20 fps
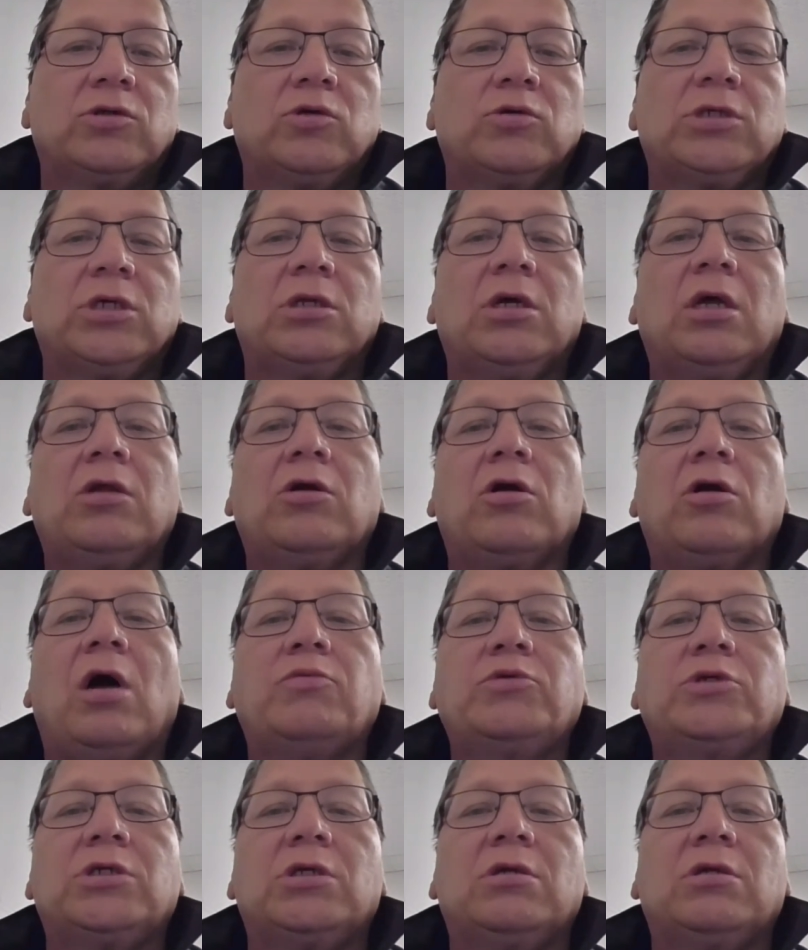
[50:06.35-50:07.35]
So it's another
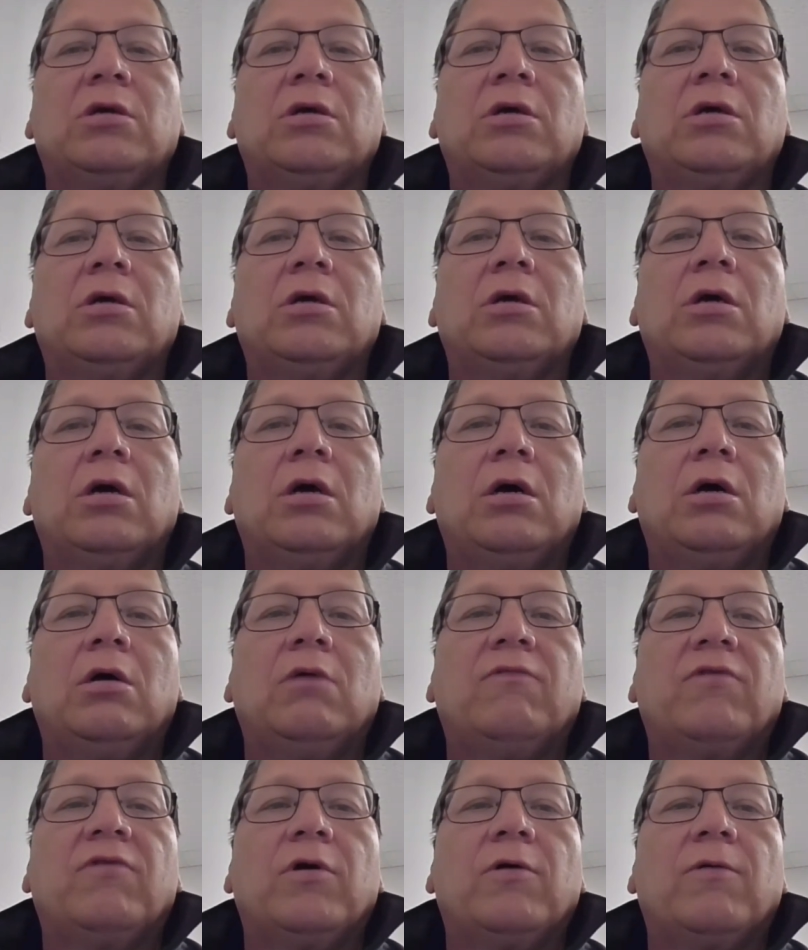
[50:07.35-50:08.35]
option
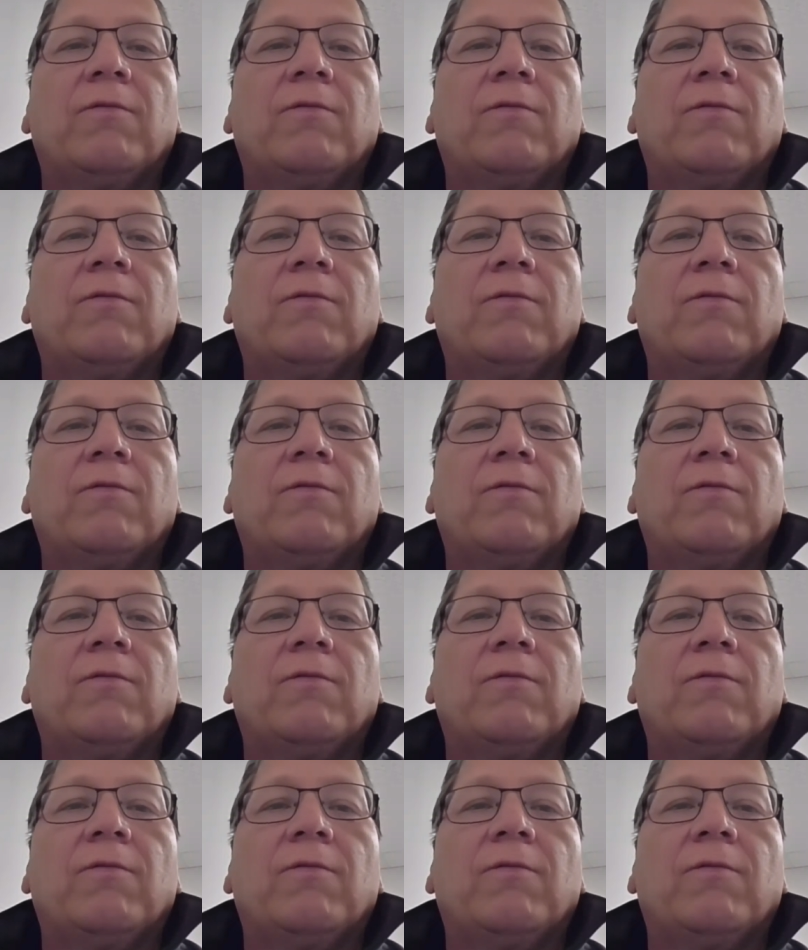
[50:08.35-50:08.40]
of